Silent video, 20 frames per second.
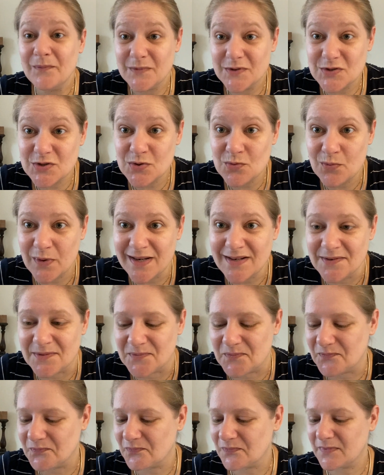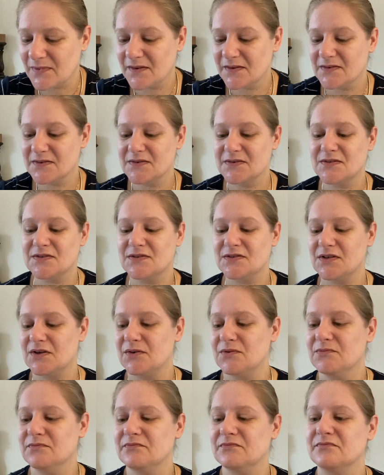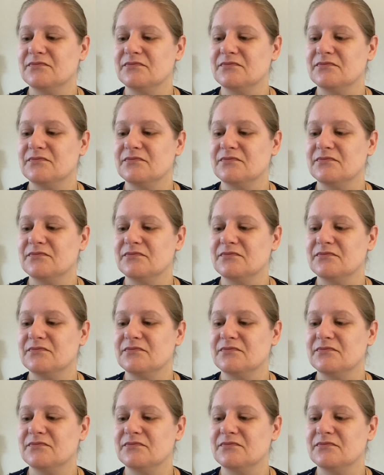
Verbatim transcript: to win. So